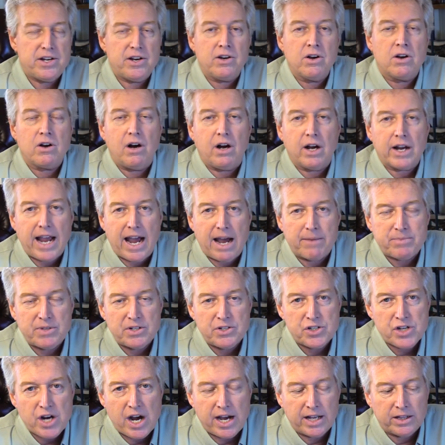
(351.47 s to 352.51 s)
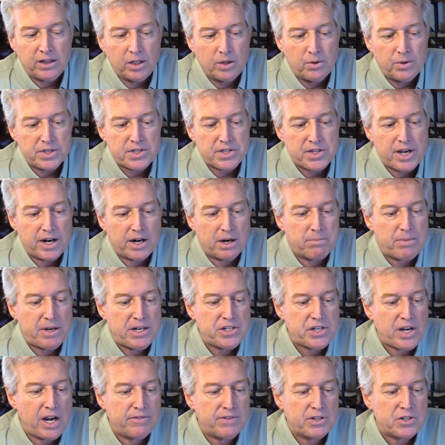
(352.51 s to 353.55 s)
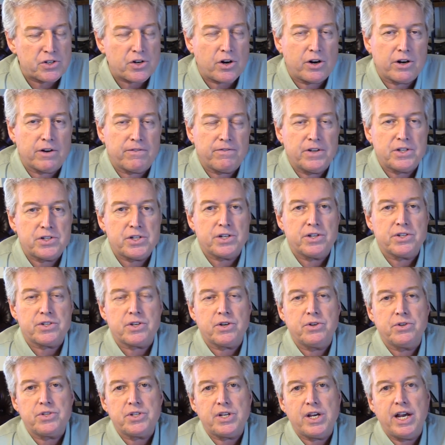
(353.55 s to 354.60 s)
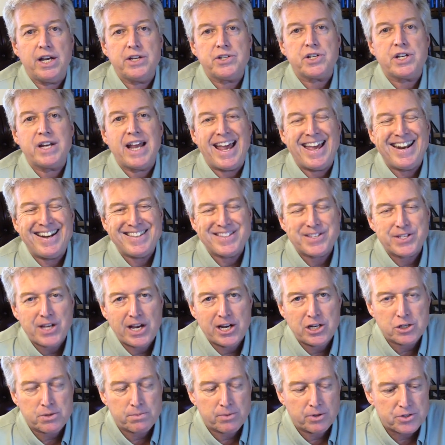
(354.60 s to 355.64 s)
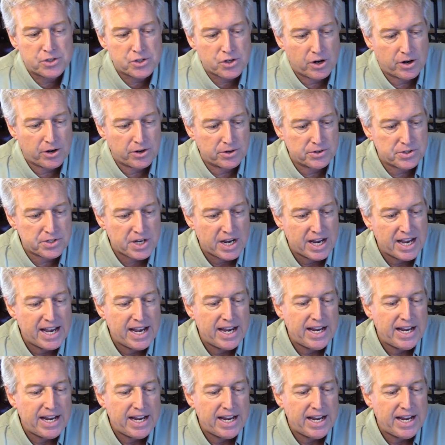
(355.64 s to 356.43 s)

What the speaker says: You can call Captain John Lewis there, Beach Haven Charter Fishing Association and Insatiable Charters.